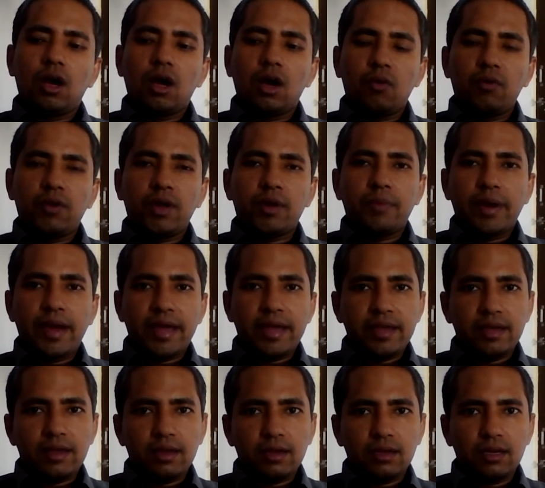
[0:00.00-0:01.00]

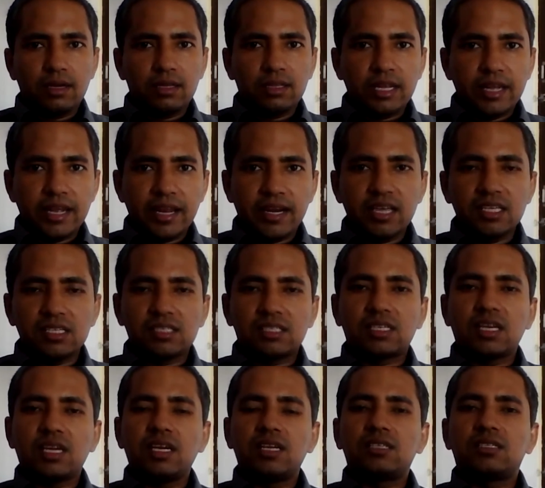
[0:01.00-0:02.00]
whereby in the Hayden's
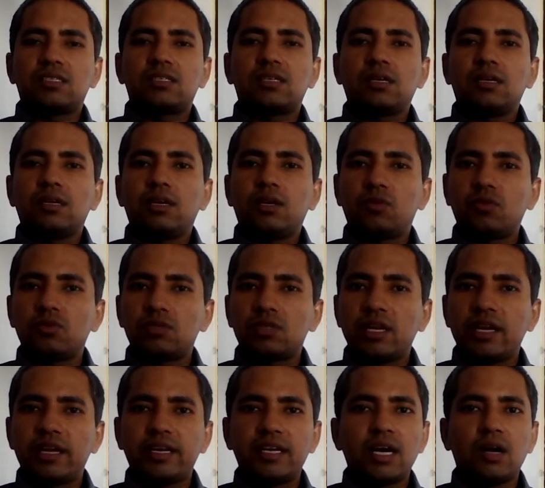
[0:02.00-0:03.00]
case it was
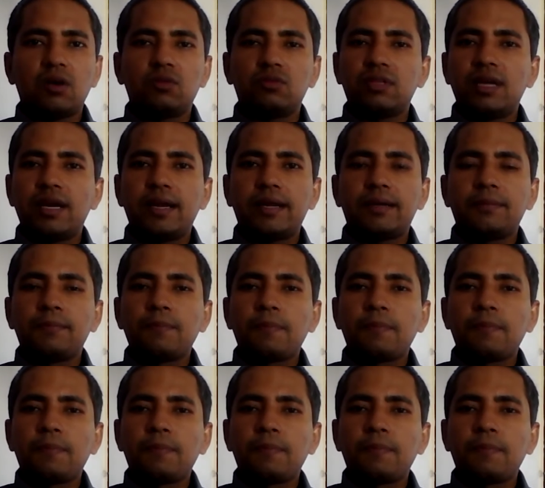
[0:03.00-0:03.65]
laid down that